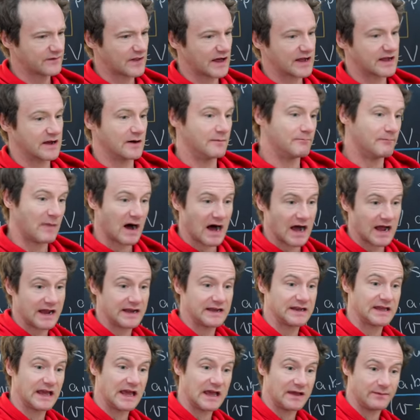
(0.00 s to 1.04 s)
of like a
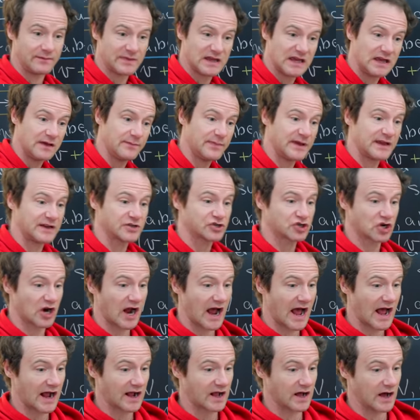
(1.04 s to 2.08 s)
mind game, keeping
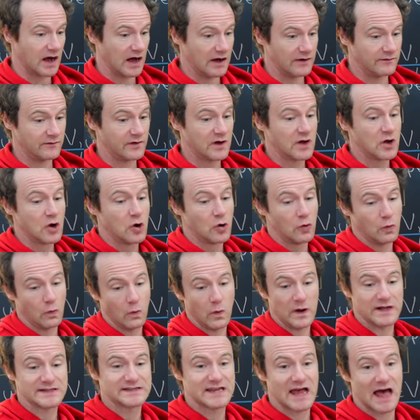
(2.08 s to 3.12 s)
track of
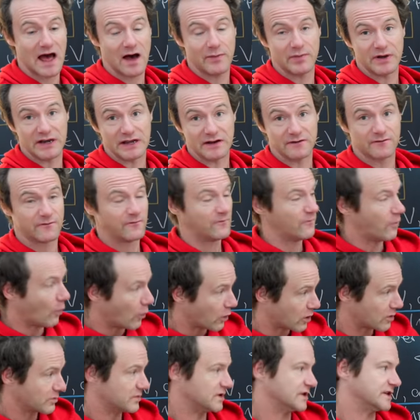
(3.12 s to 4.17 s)
what's happening
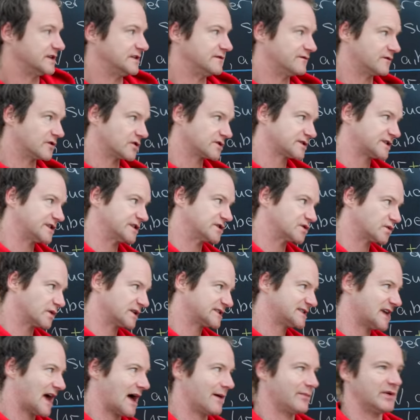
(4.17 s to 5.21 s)
formally versus
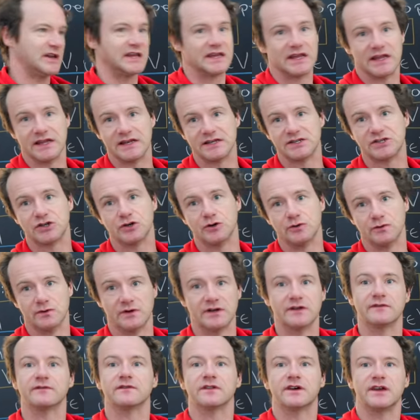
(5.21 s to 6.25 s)
what's happening
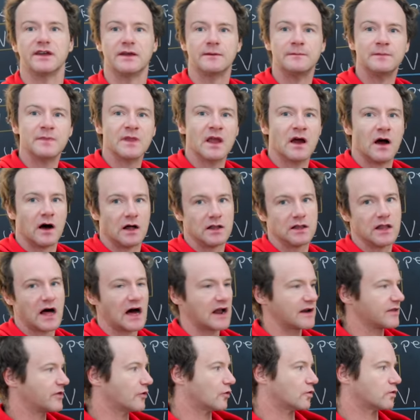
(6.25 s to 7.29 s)
intuitively. A
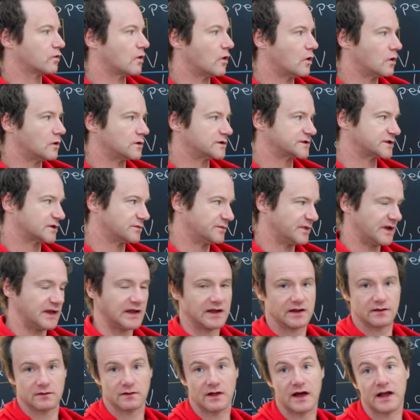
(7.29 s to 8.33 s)
lot of the roles are
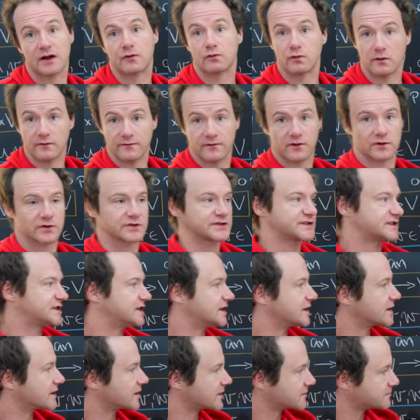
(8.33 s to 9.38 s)
being like reversed
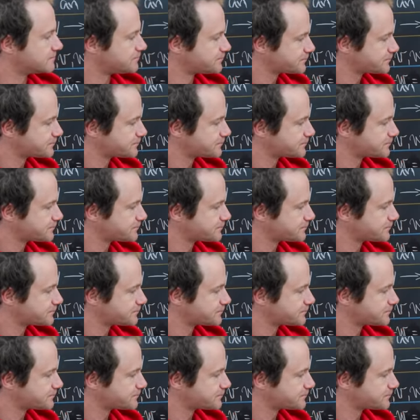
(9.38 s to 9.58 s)
here.